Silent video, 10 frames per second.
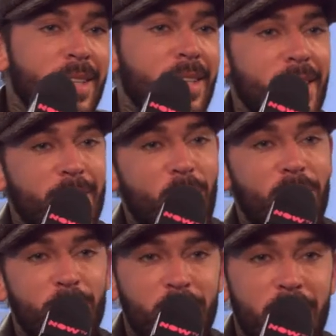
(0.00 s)
It's
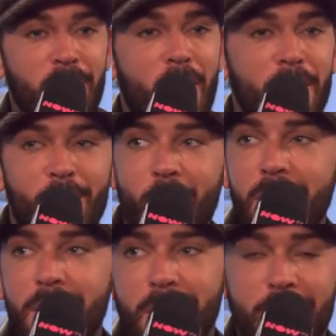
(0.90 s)
gone from seven nights a
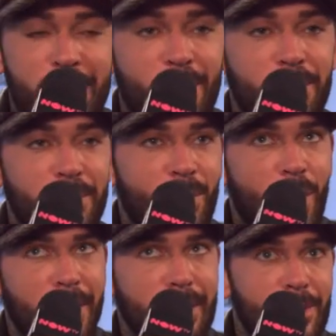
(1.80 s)
week to
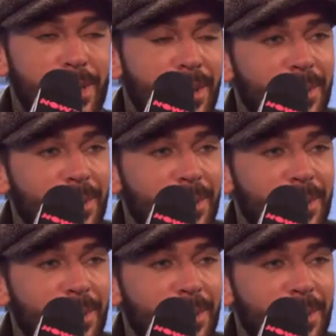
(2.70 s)
one or two.